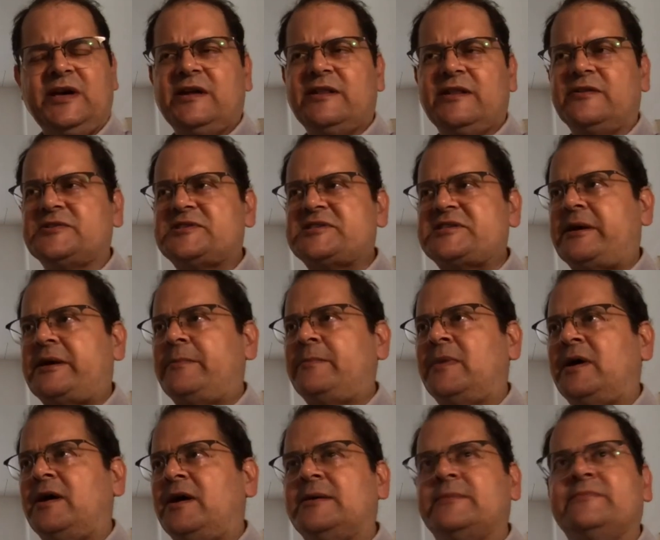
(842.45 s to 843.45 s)
There's
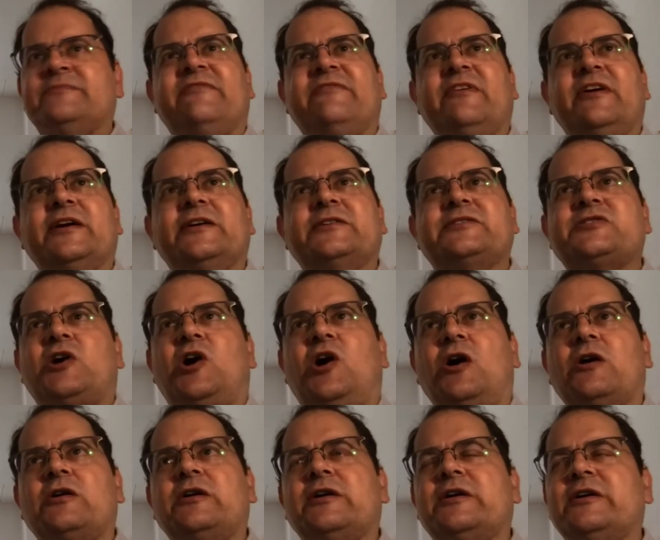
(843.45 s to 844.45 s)
some vague
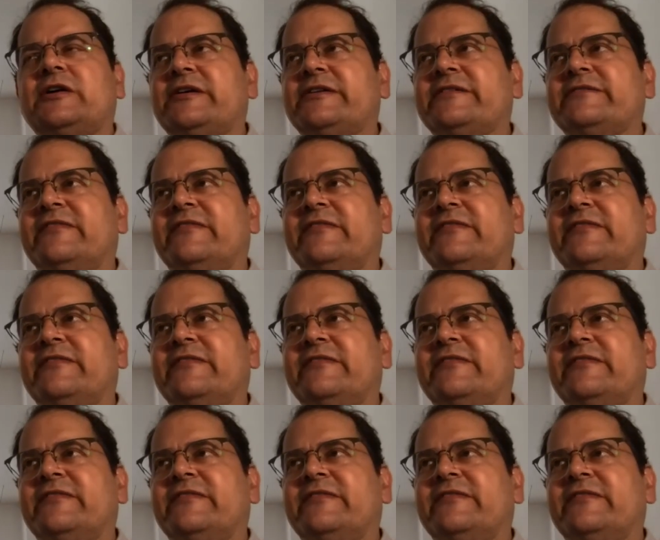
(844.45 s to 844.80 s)
talk of